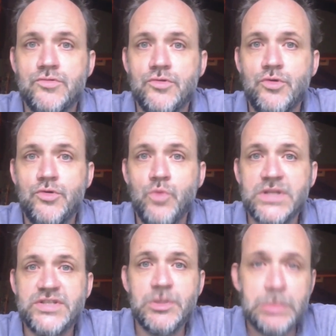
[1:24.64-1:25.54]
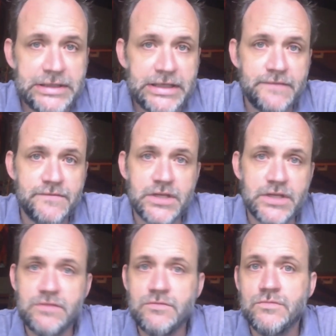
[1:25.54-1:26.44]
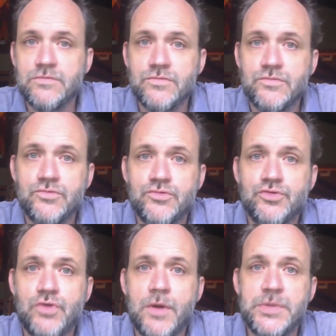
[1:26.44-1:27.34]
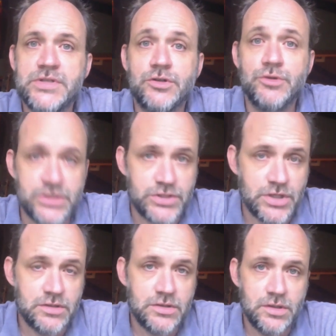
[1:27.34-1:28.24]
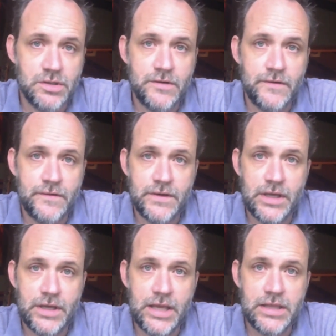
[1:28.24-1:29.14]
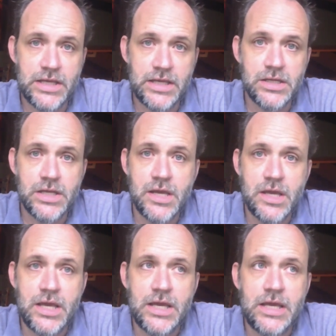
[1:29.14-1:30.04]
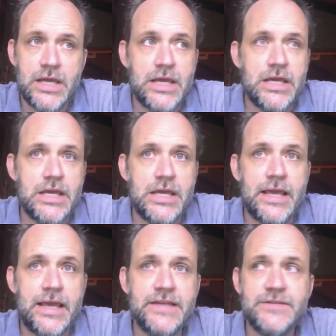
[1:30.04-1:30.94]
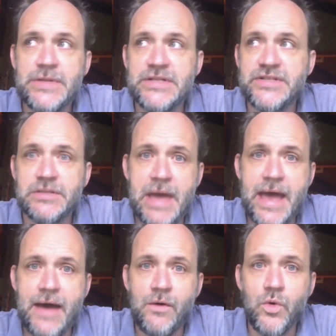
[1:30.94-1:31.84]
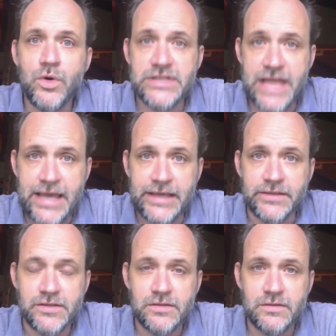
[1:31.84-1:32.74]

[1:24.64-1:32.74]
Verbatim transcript: who wants to believe that Trump is a Christian and that he's been somehow ordained